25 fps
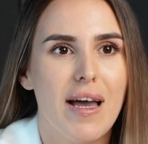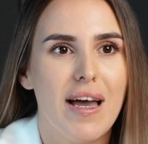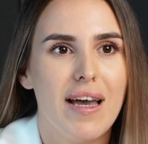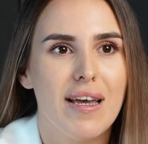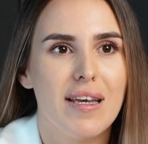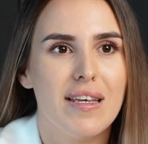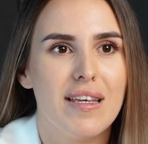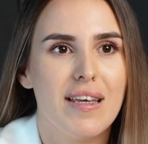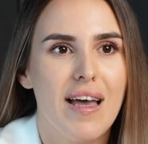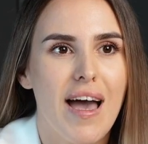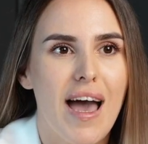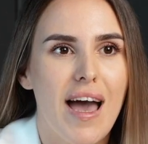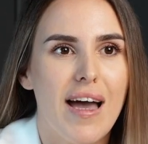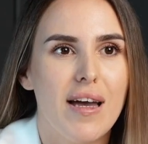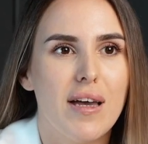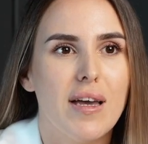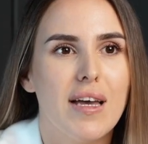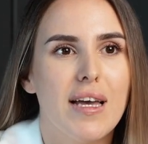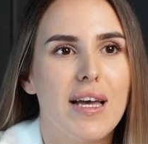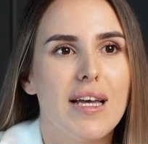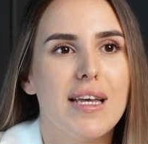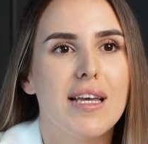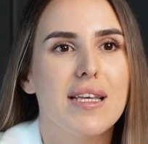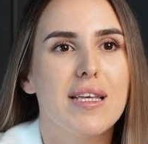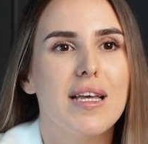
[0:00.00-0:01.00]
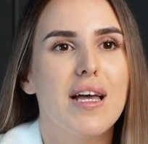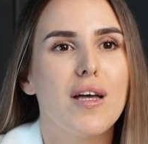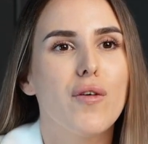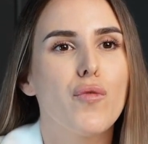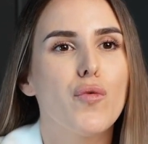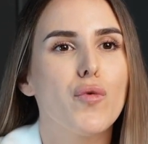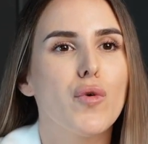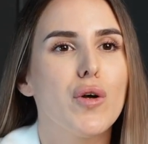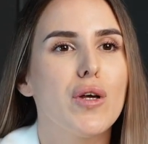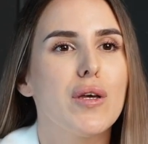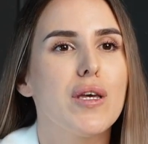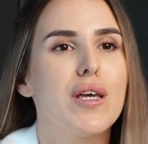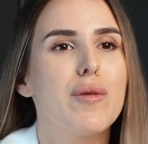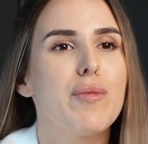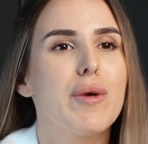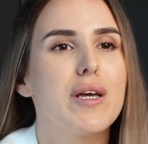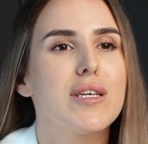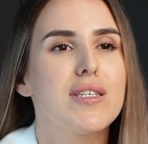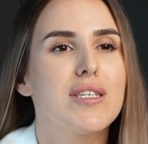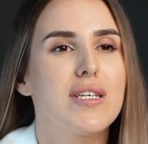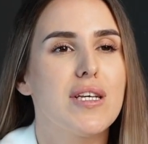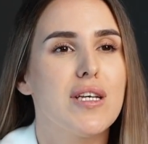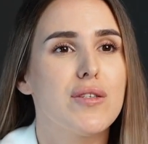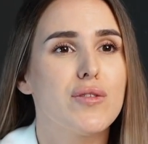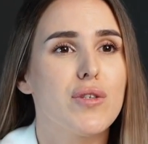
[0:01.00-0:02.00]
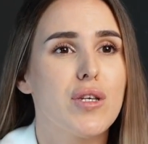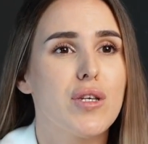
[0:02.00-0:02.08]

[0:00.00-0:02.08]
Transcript: Exactly. It can get really messy if